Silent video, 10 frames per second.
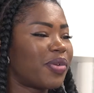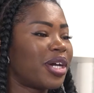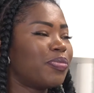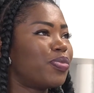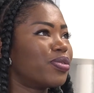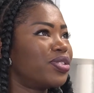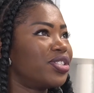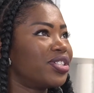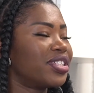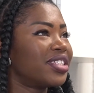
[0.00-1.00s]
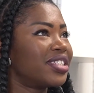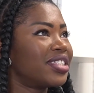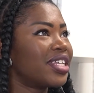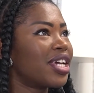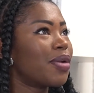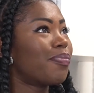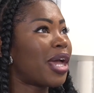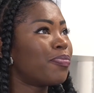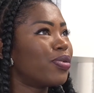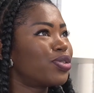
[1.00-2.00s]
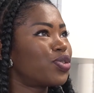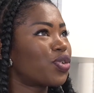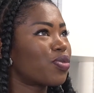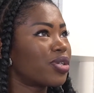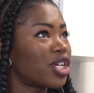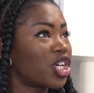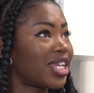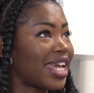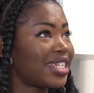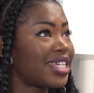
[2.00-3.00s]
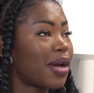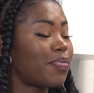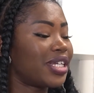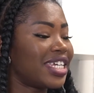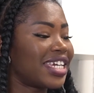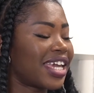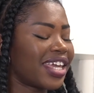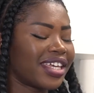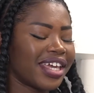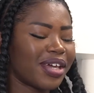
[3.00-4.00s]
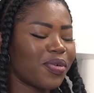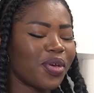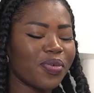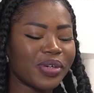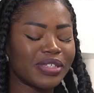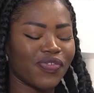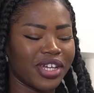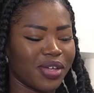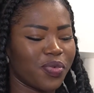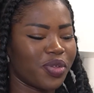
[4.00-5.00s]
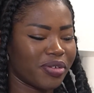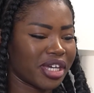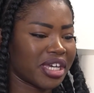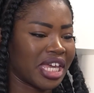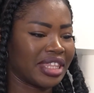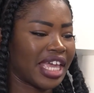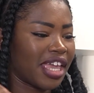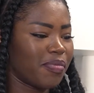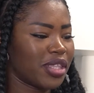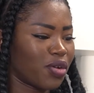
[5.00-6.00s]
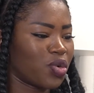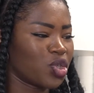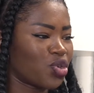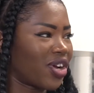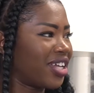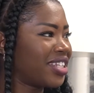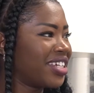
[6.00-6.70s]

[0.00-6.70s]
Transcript: my boss thought it was a good idea, but it was funny. Okay, they gave me the contract.